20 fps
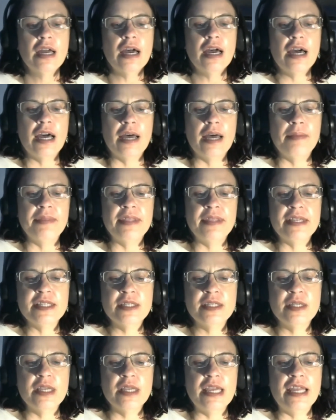
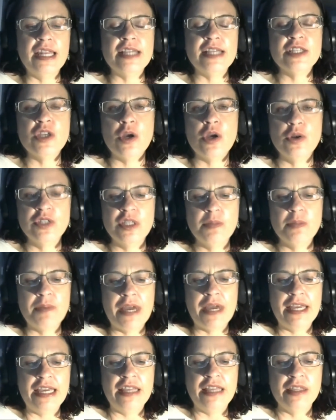It is hosted
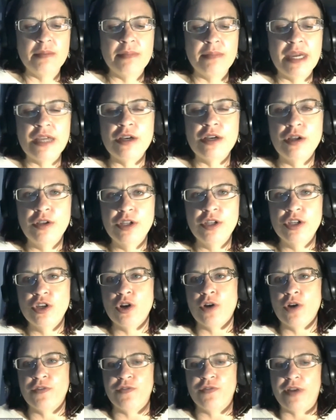by Ethan Michael,
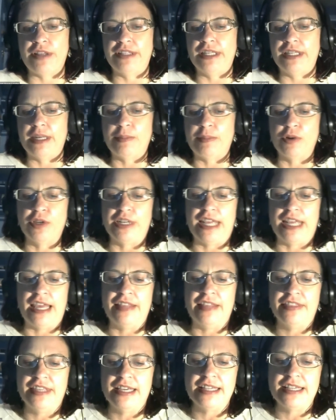your friendly neighborhood
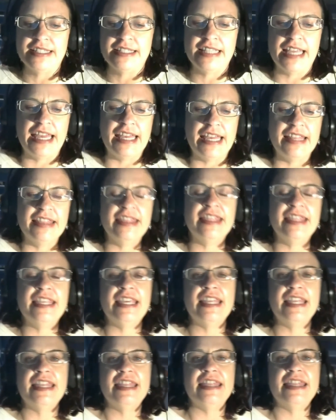atheist.
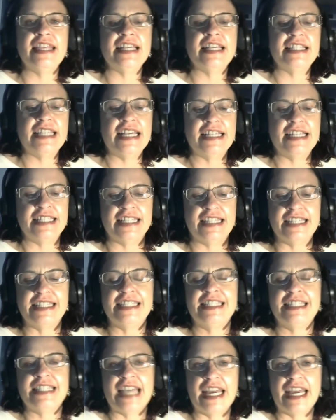This is the
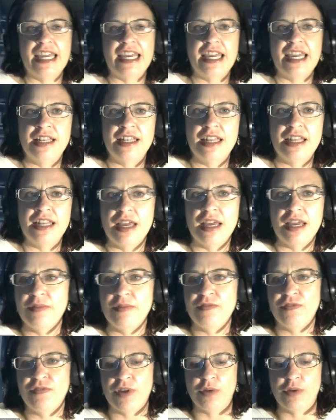second
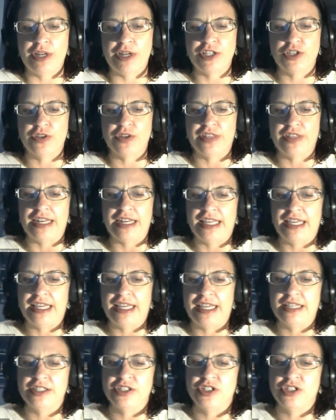fundraiser that
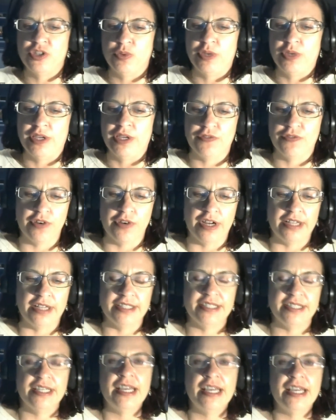he is doing for
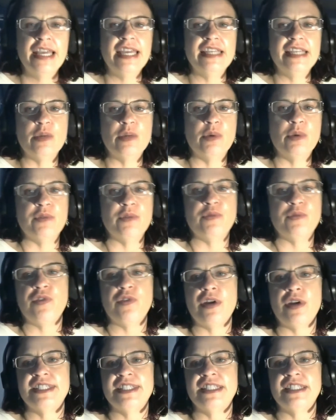us. He did one
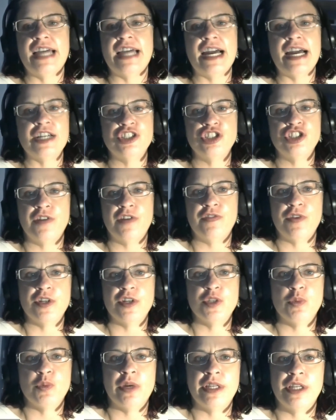for us last year for
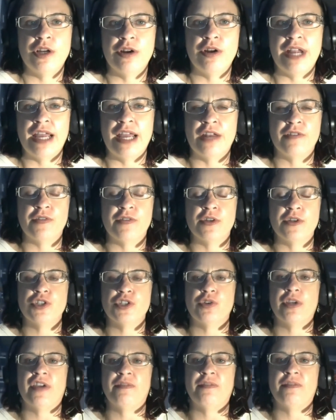his 1 year
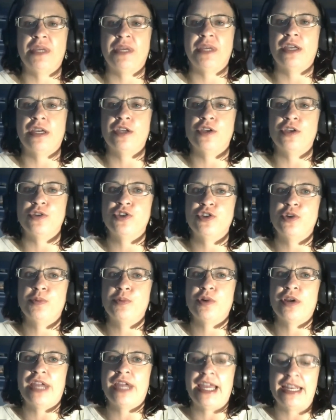anniversary of being a
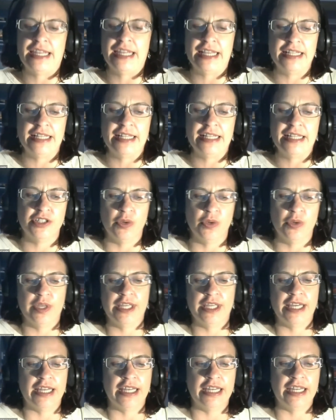YouTuber, and he's
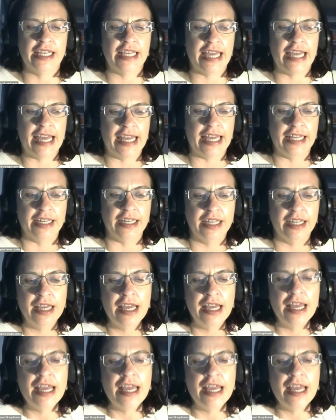doing it again.